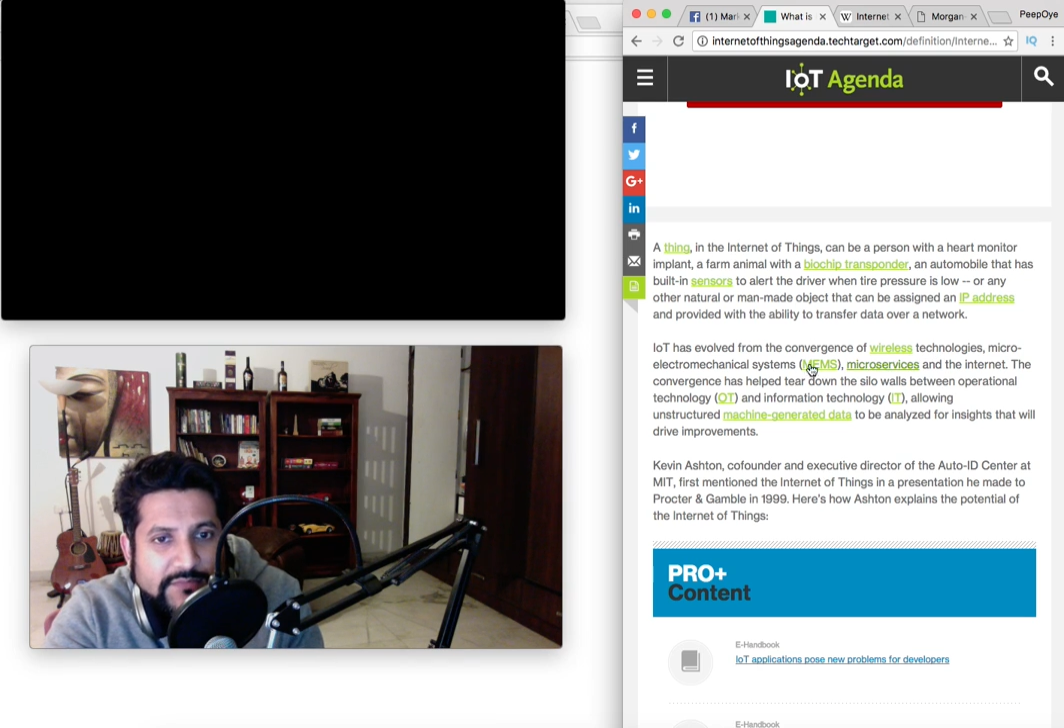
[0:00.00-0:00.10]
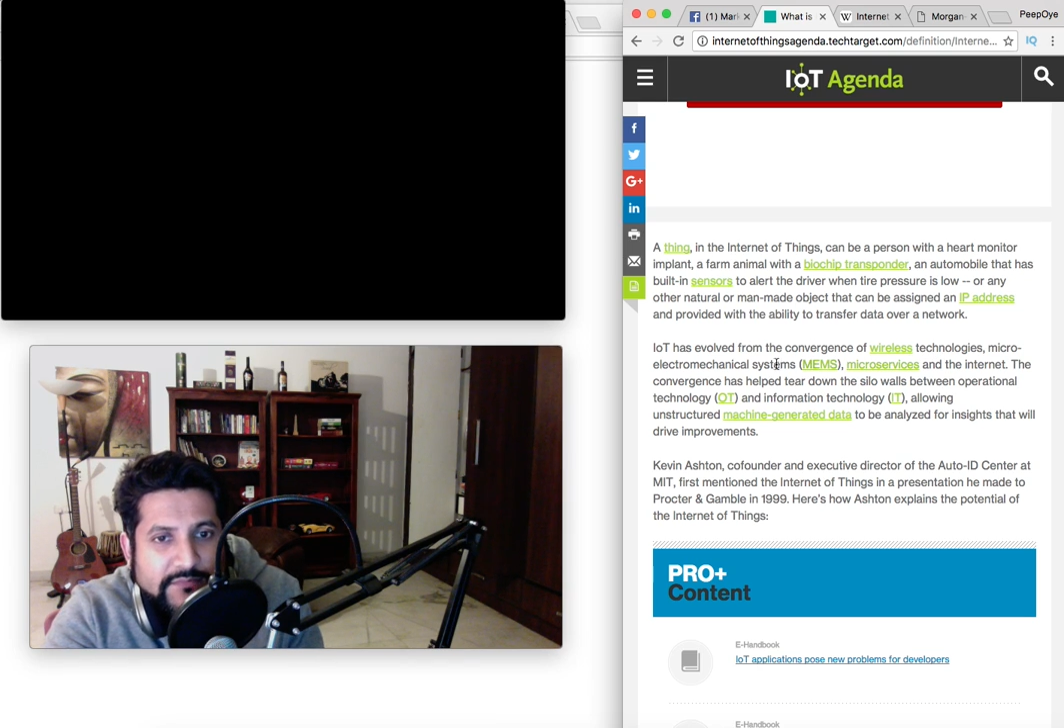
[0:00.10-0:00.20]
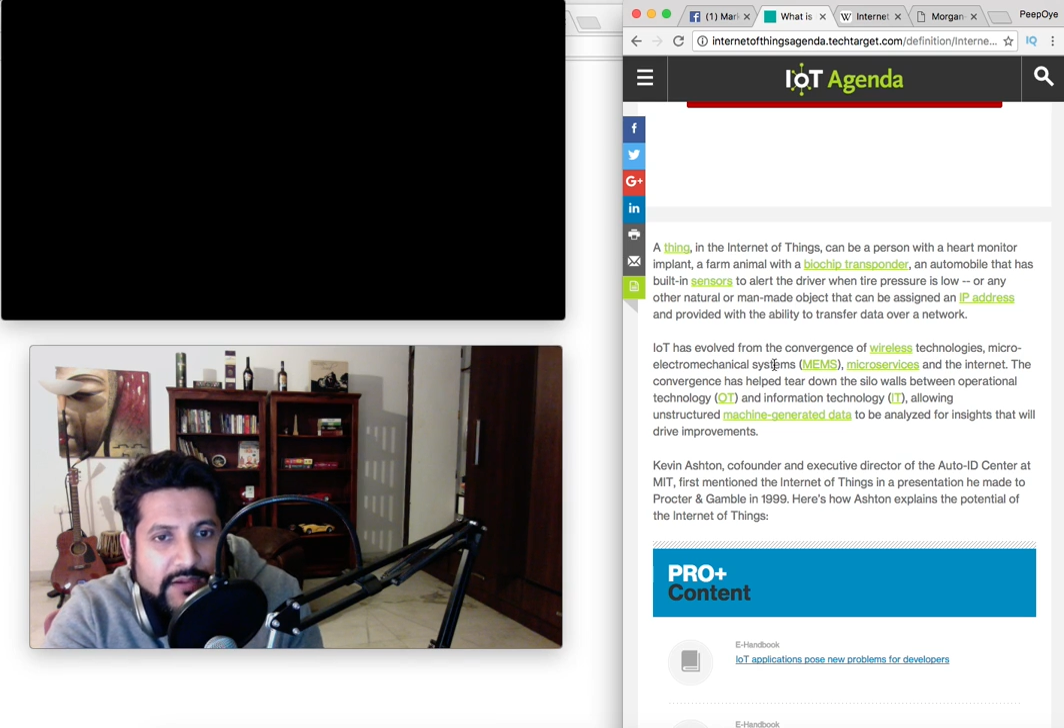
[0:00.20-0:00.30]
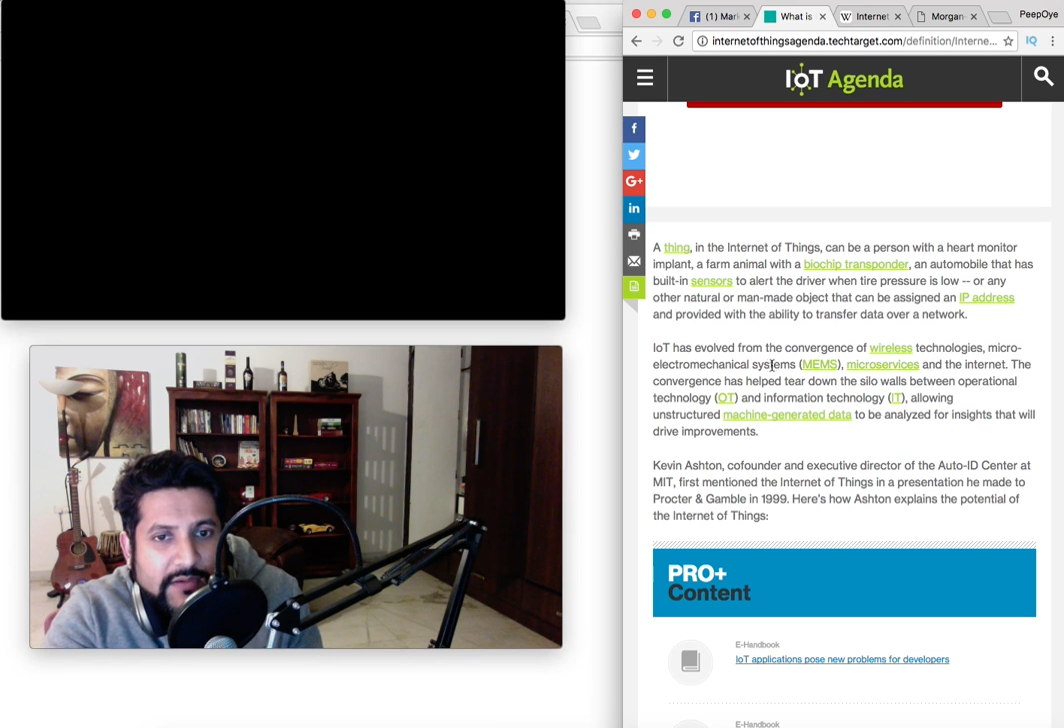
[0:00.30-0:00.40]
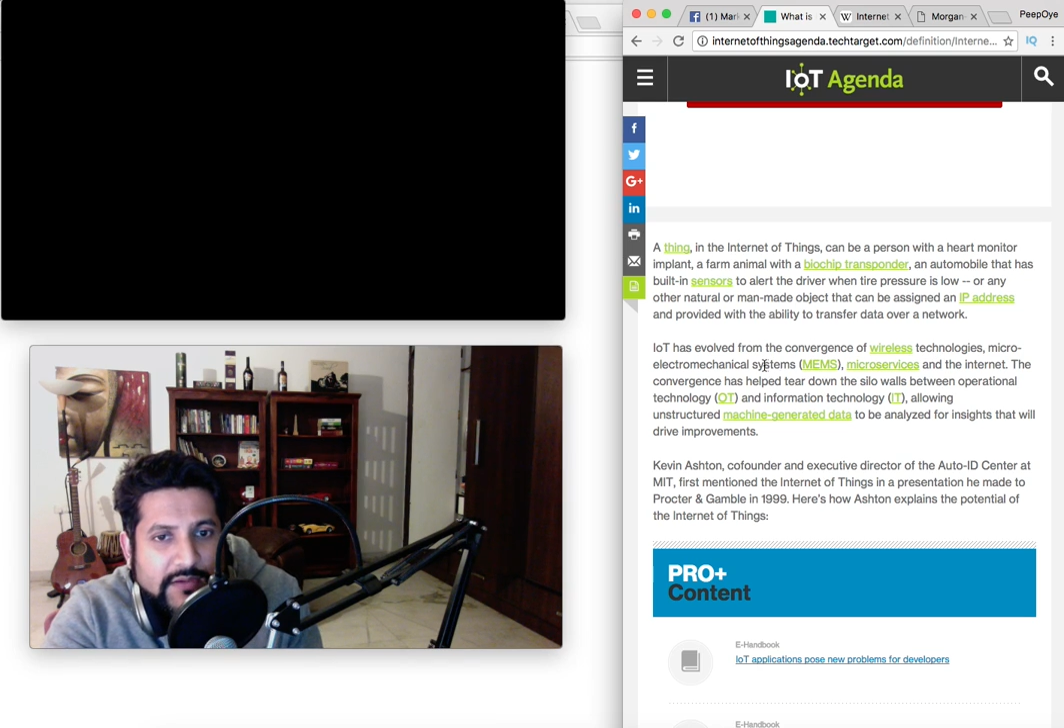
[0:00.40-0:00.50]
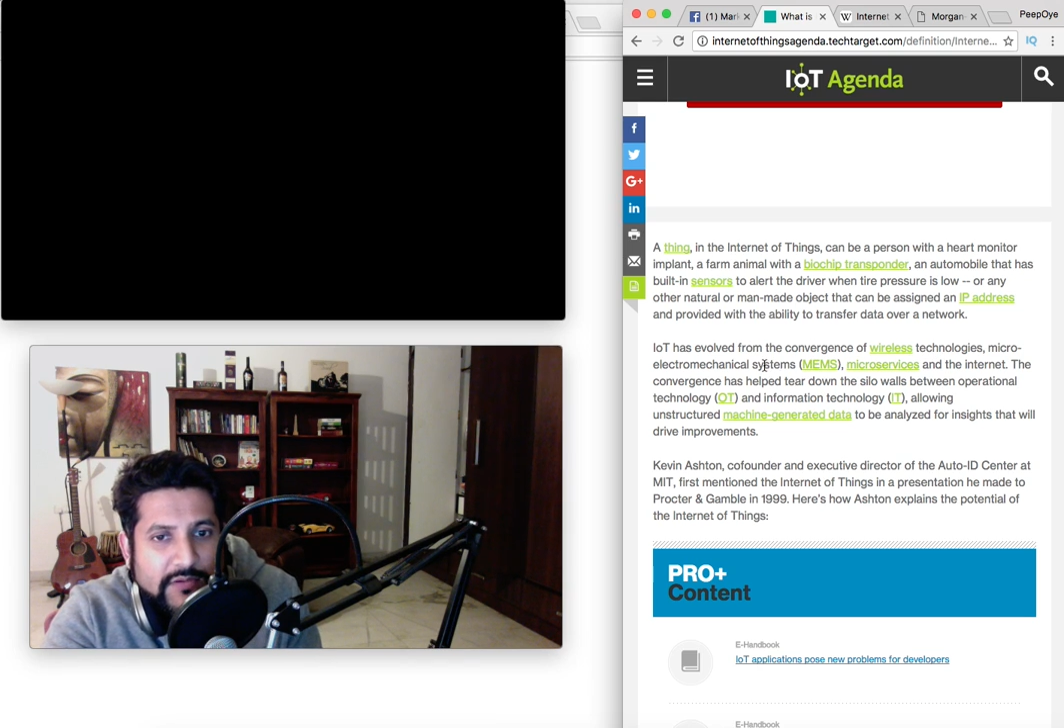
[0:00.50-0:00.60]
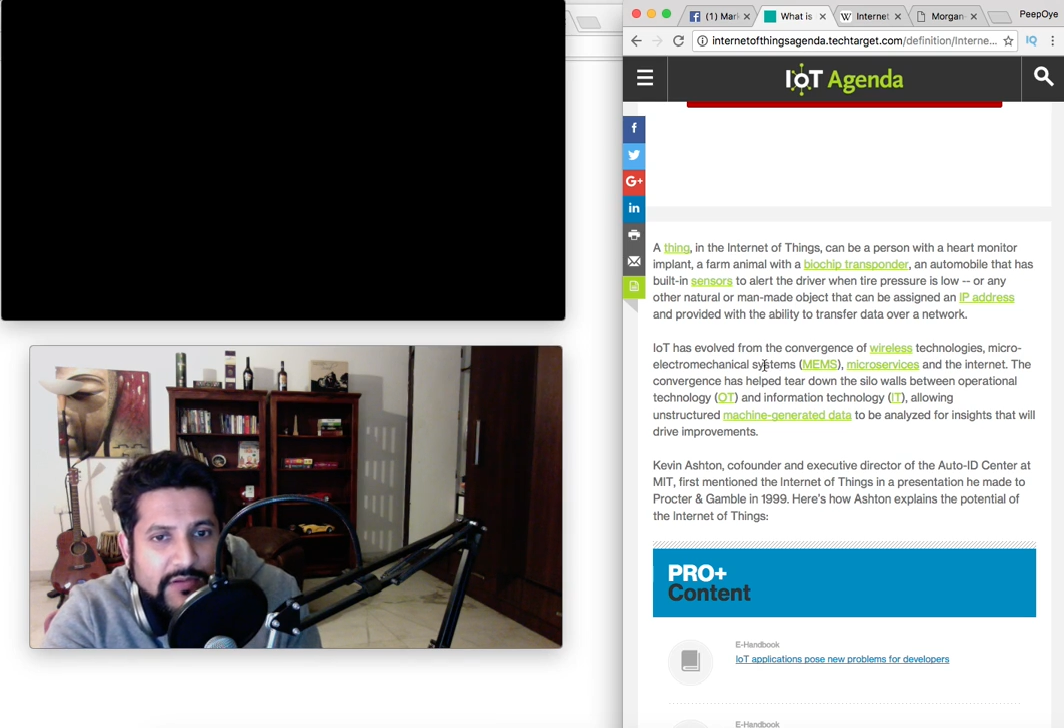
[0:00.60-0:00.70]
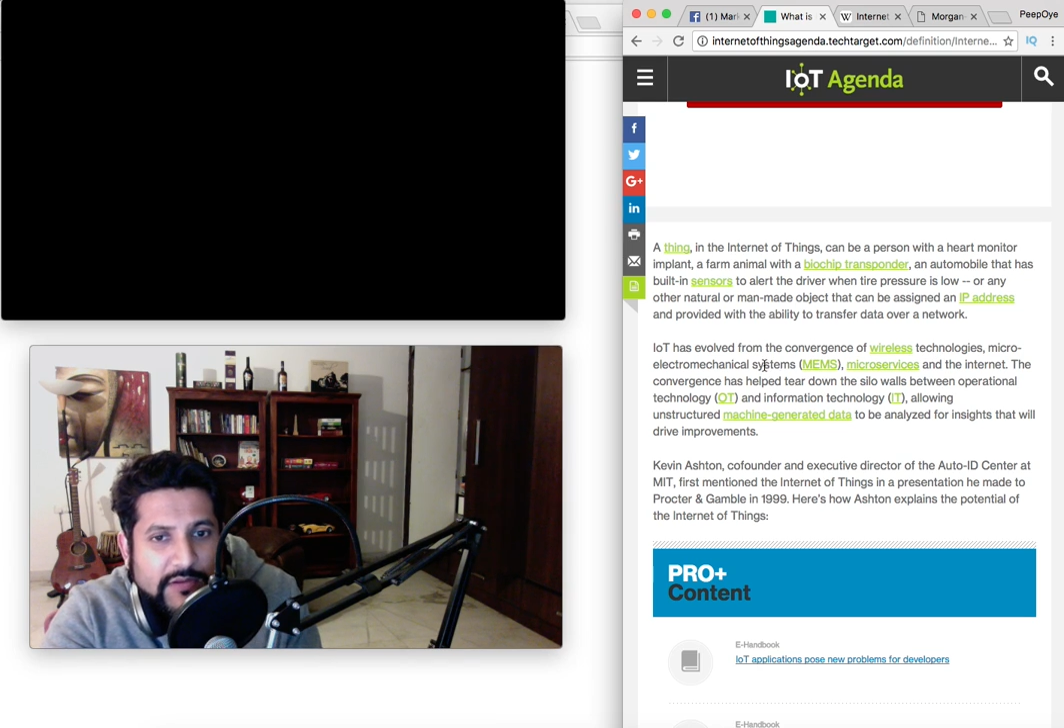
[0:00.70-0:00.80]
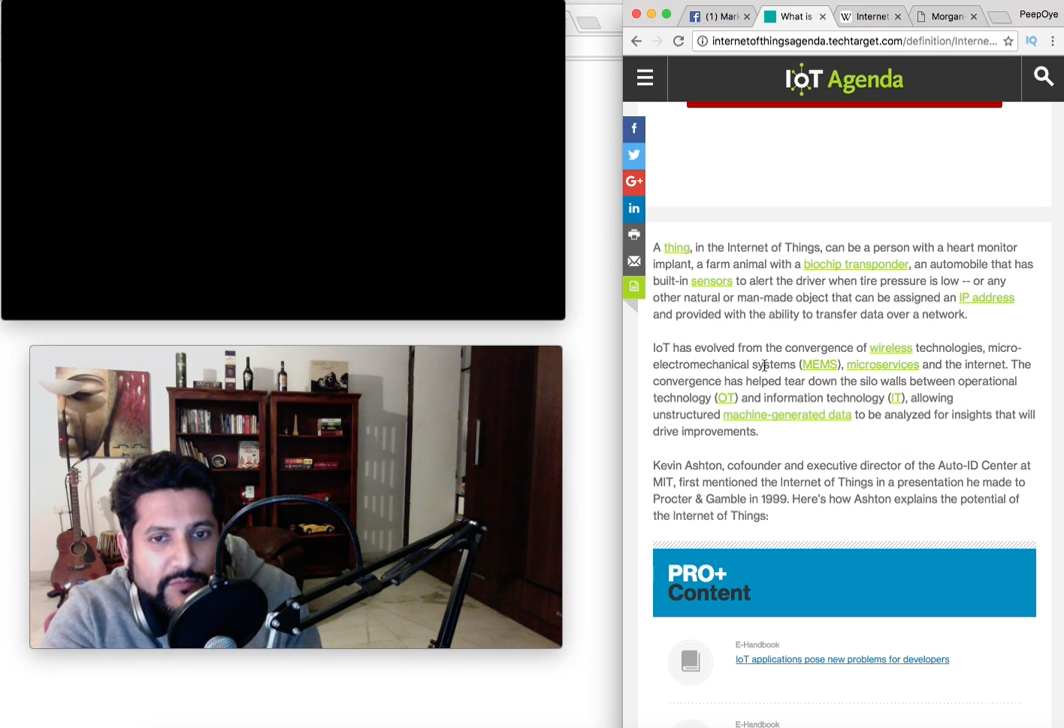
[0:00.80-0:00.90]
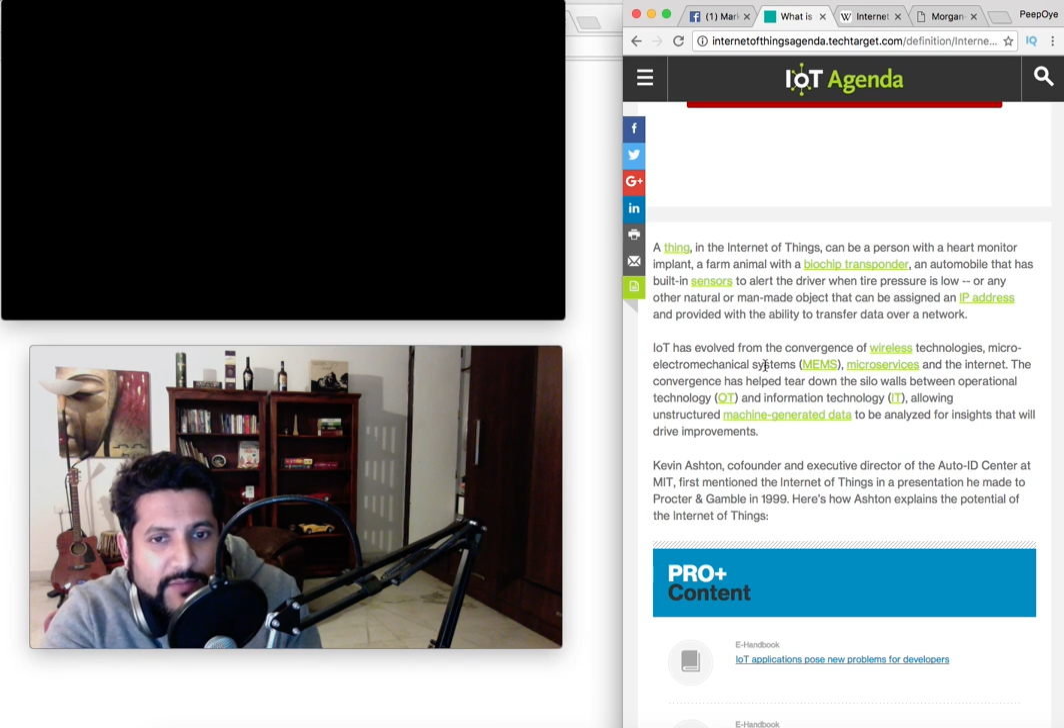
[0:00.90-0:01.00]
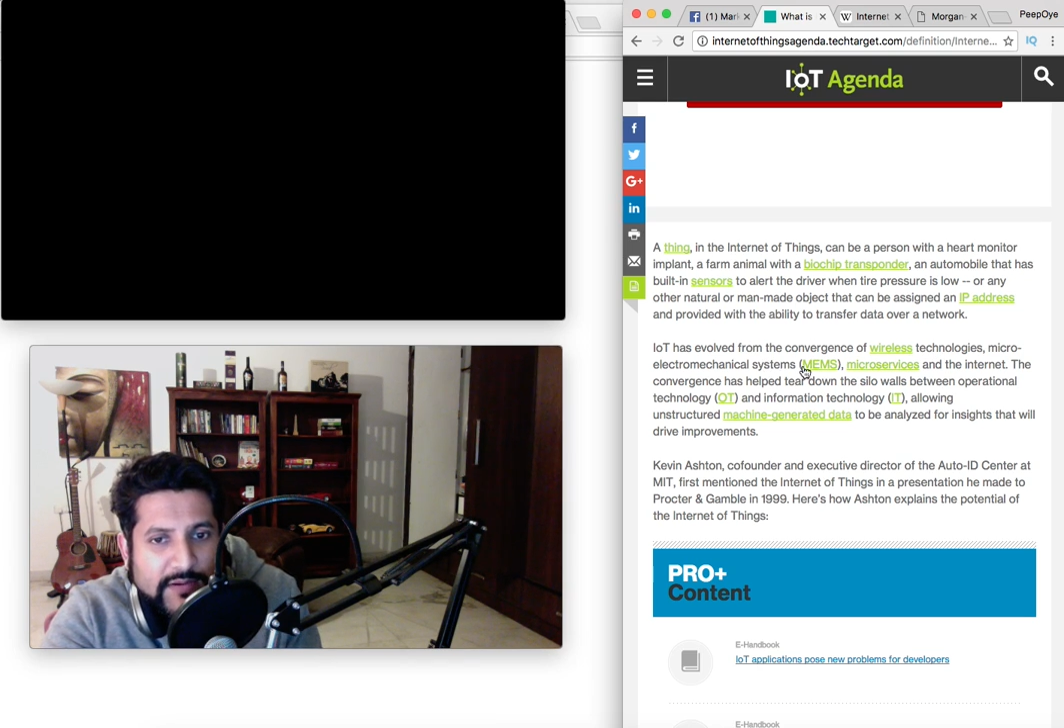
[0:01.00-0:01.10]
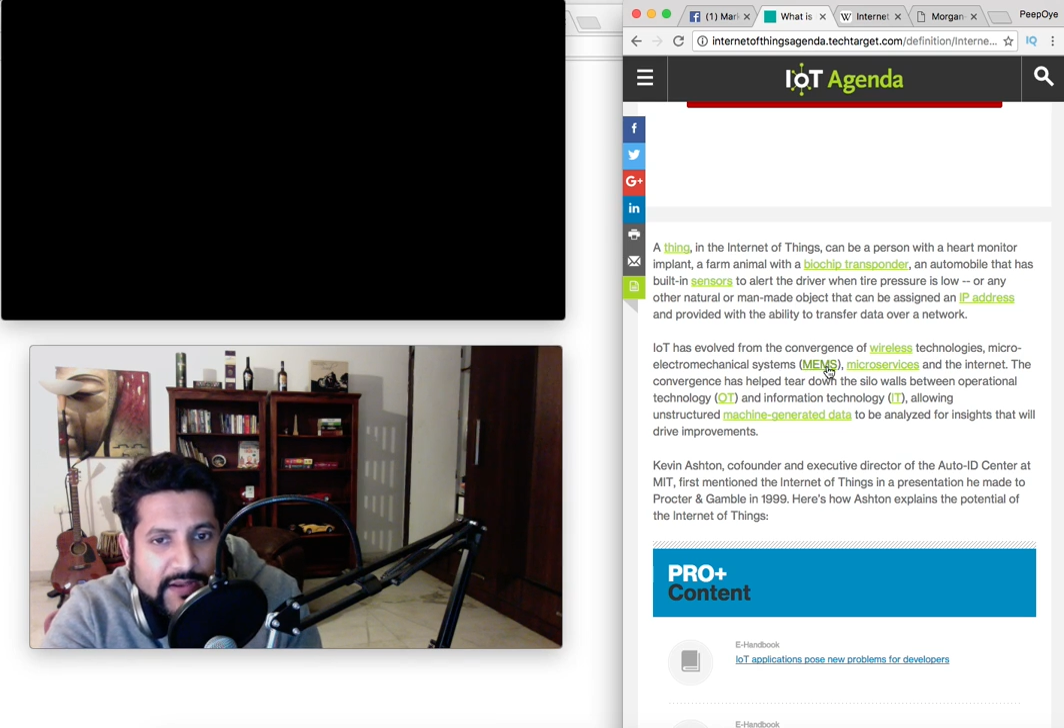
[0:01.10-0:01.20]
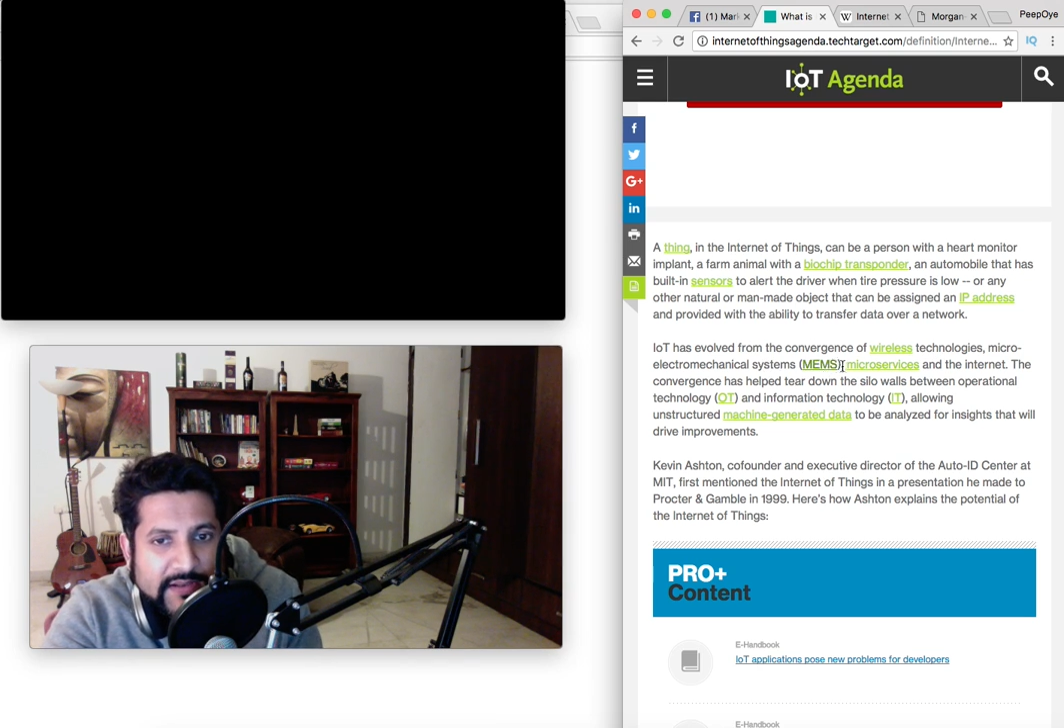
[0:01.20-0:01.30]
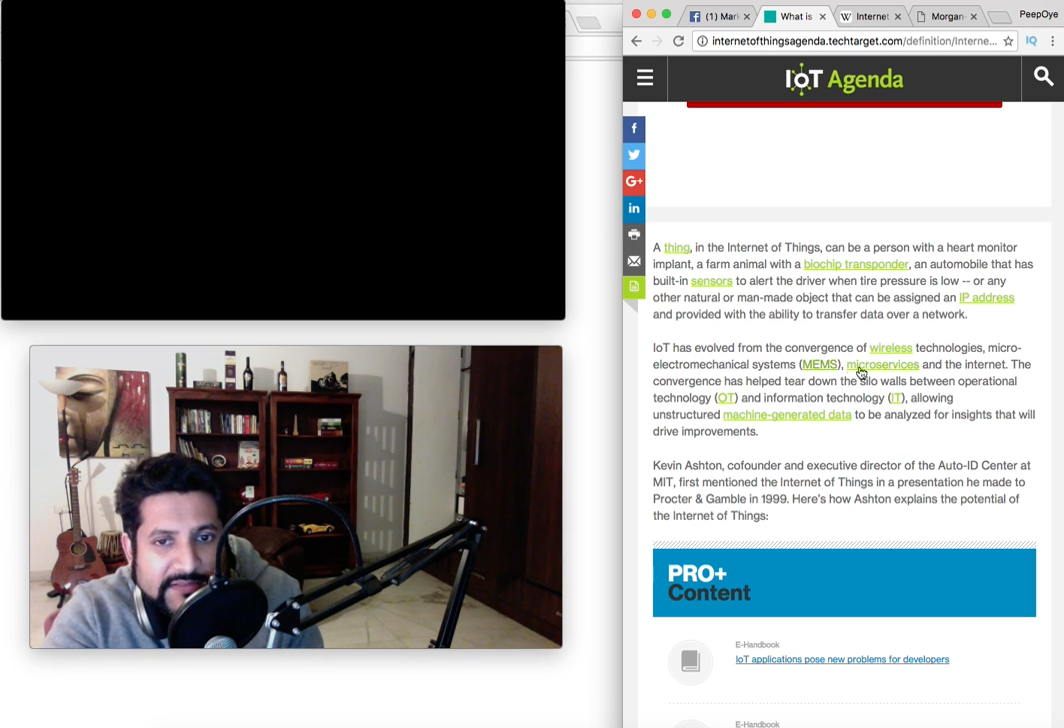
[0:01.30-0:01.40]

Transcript: micro-electromechanical